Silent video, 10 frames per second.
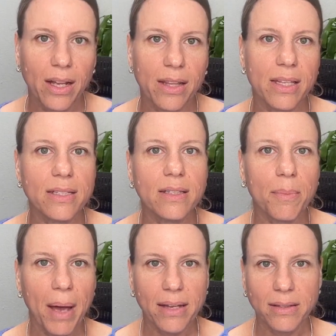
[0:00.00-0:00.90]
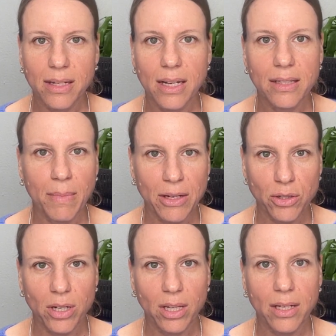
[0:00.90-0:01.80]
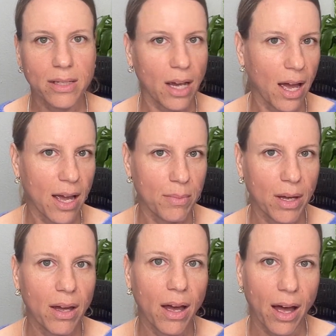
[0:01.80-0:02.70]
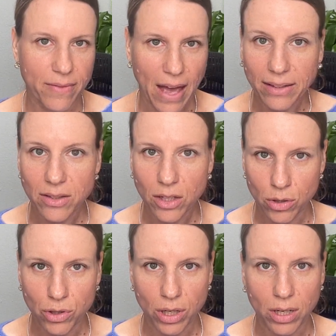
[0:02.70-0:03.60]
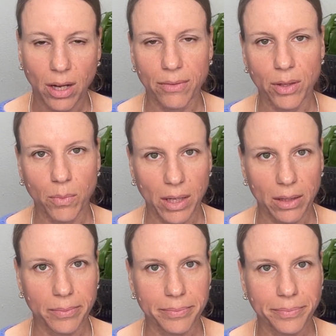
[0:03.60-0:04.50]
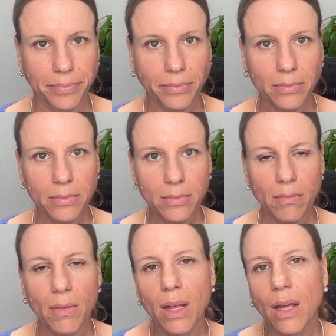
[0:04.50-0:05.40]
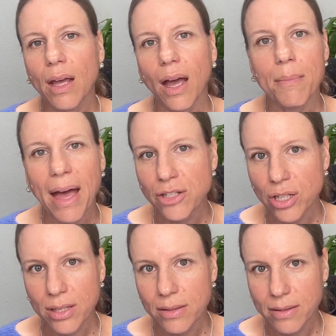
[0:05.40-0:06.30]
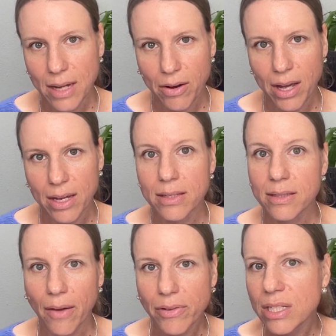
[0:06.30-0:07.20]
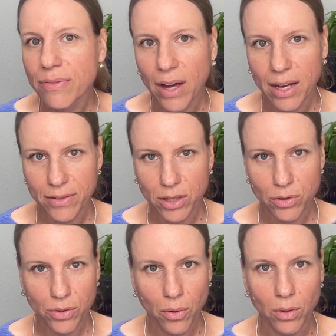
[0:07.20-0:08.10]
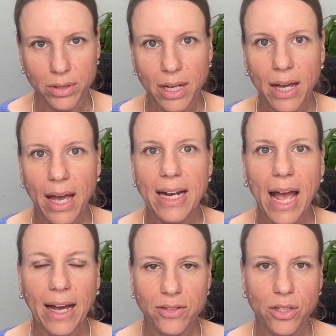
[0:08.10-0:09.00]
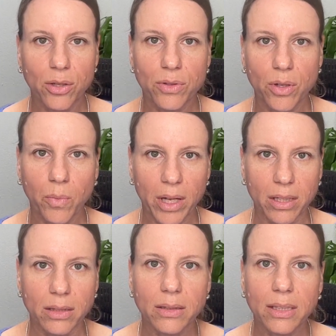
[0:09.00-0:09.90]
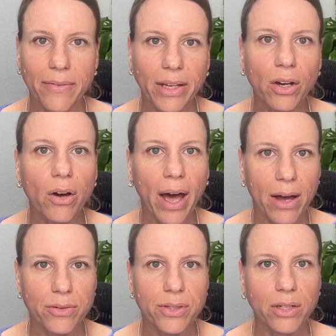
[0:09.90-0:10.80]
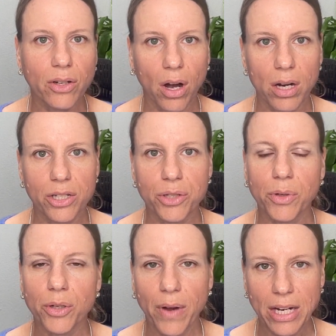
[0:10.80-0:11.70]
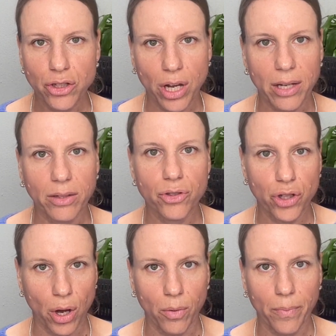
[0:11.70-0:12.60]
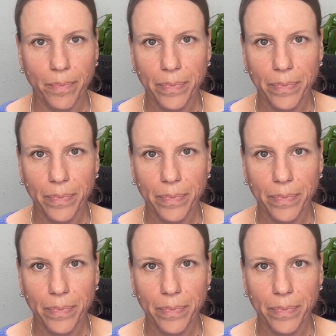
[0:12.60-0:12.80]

This capacity is measured at the time of execution of the will. Imagine that Sarah is 75 years old and executes a will, giving her house and car to her grandchild, Joe.